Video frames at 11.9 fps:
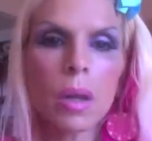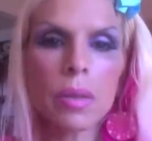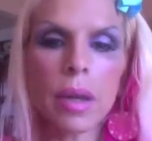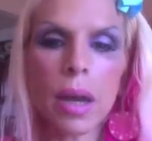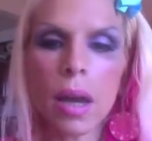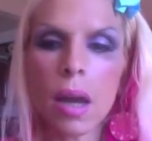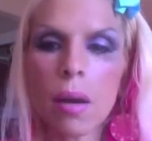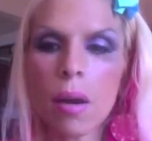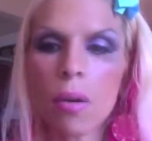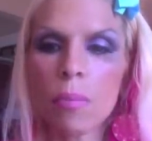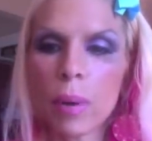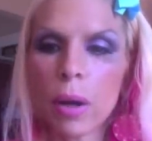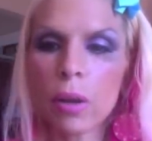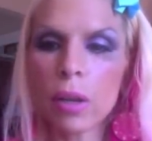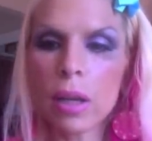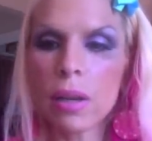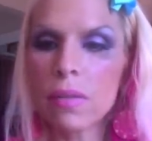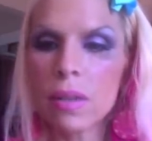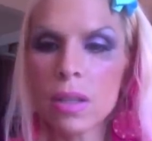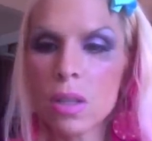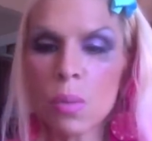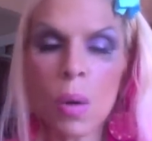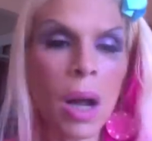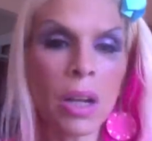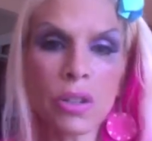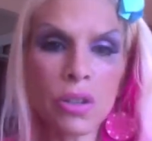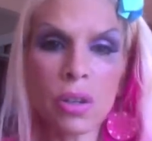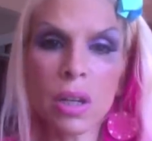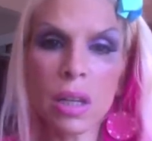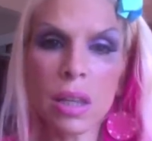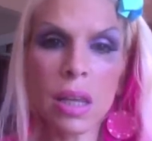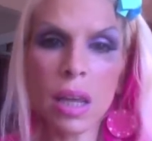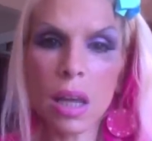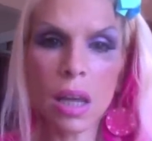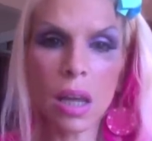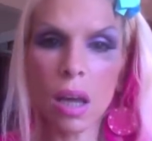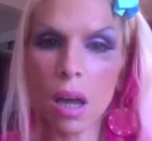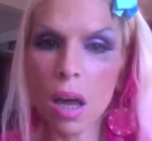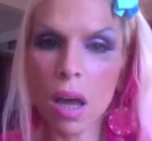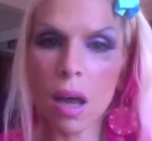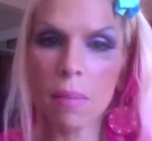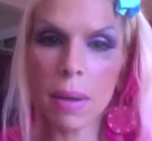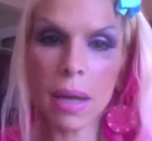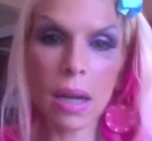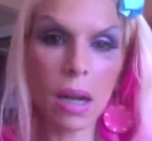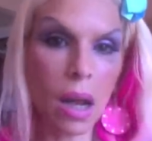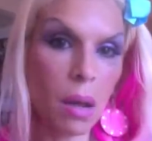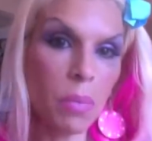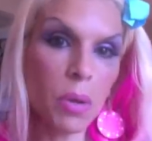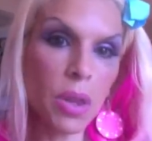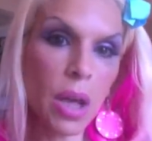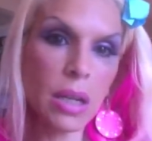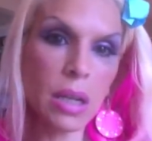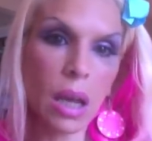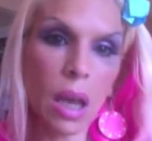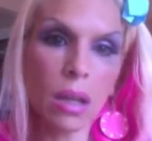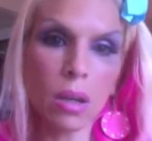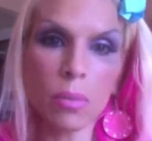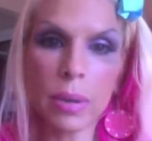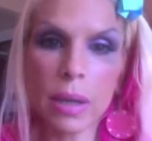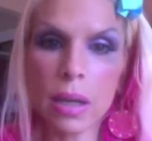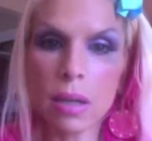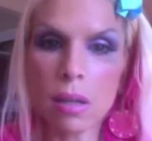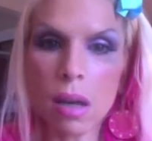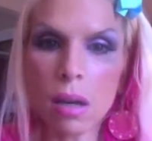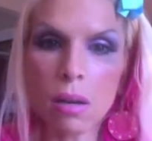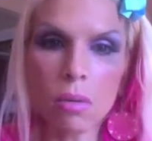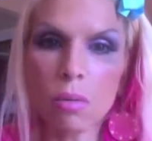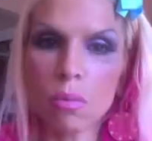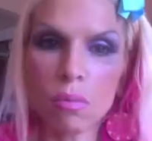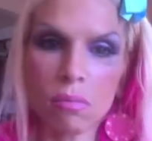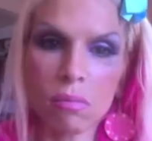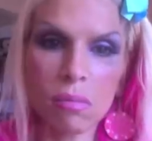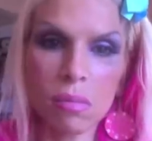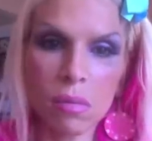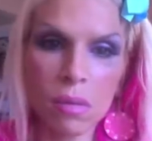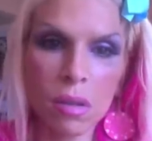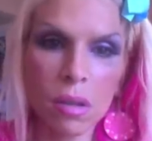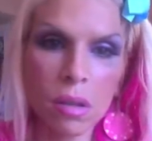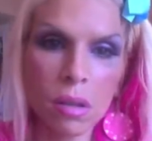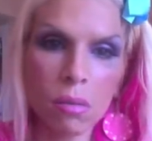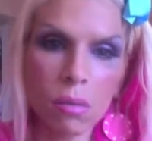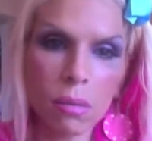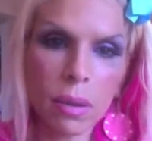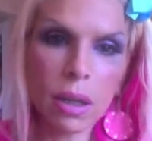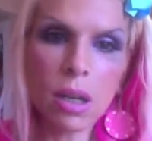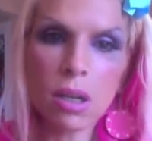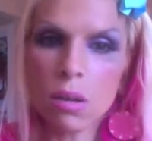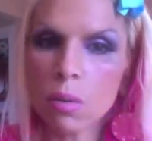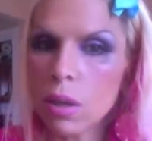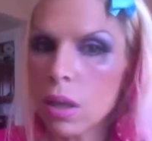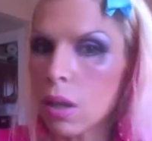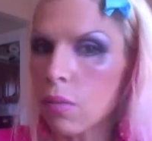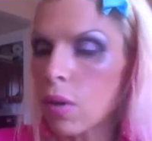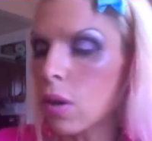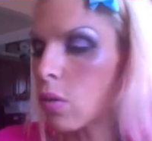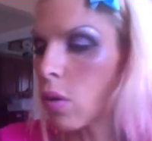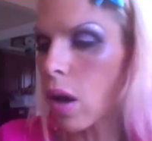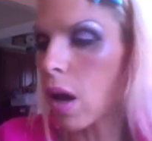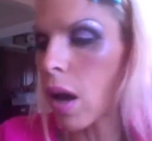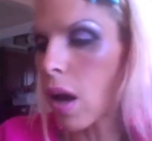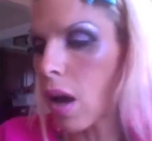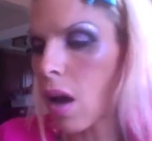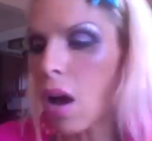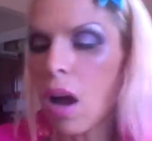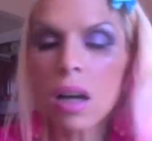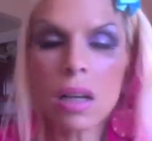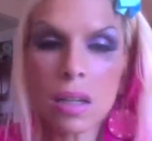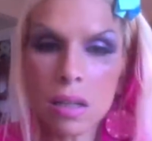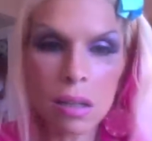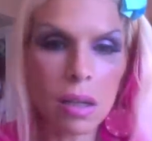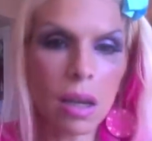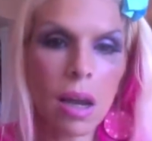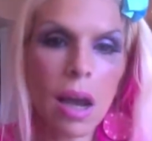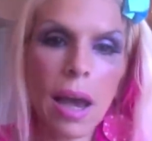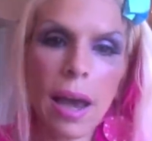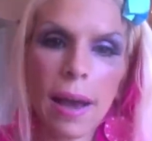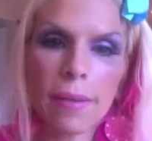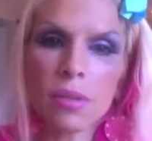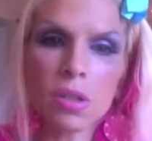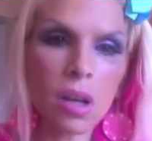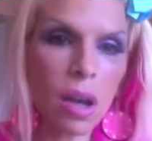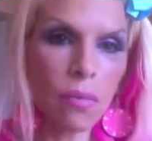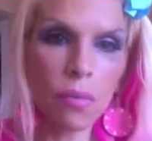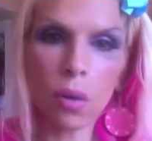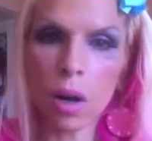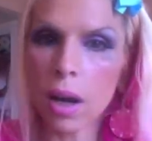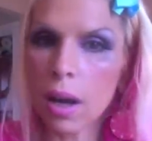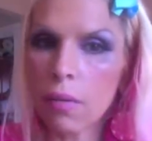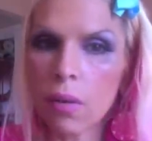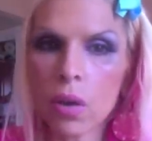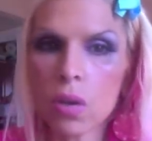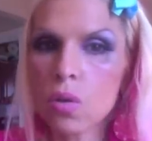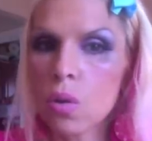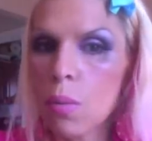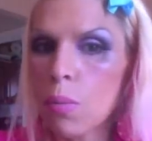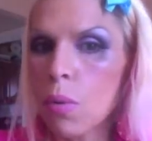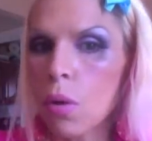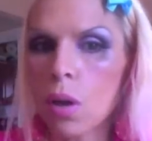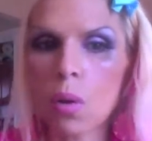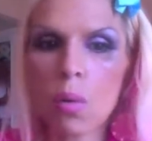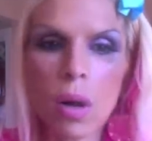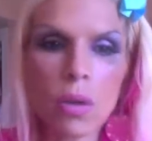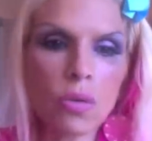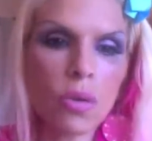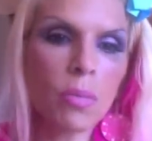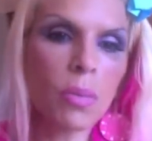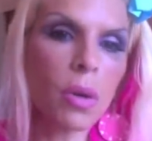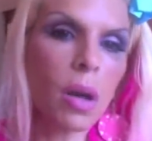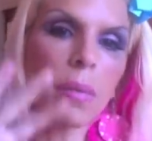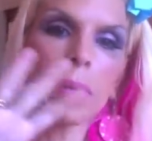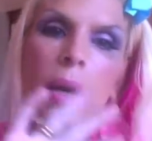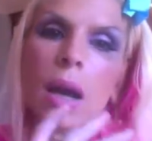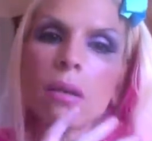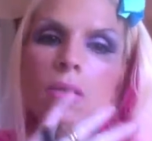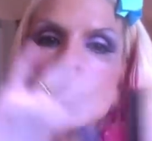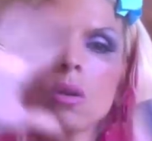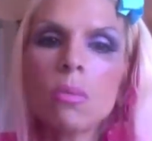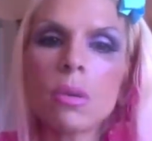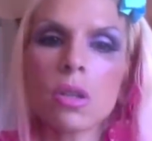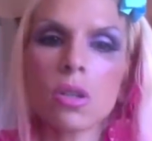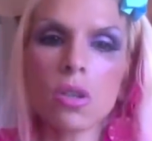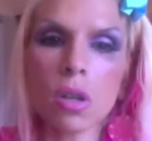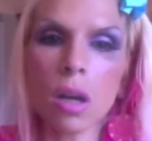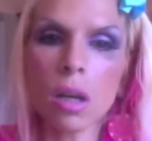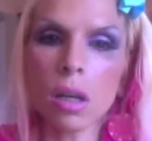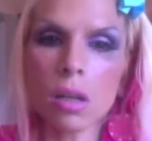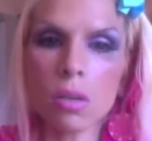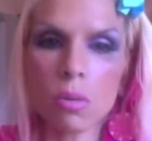that are barely even swatched or anything. I mean, I'll put that together because I don't, what am I going to do with it? If I don't, I, honestly, I have stuff where I have like triple and quadruple. I mean, I have so much junk. It's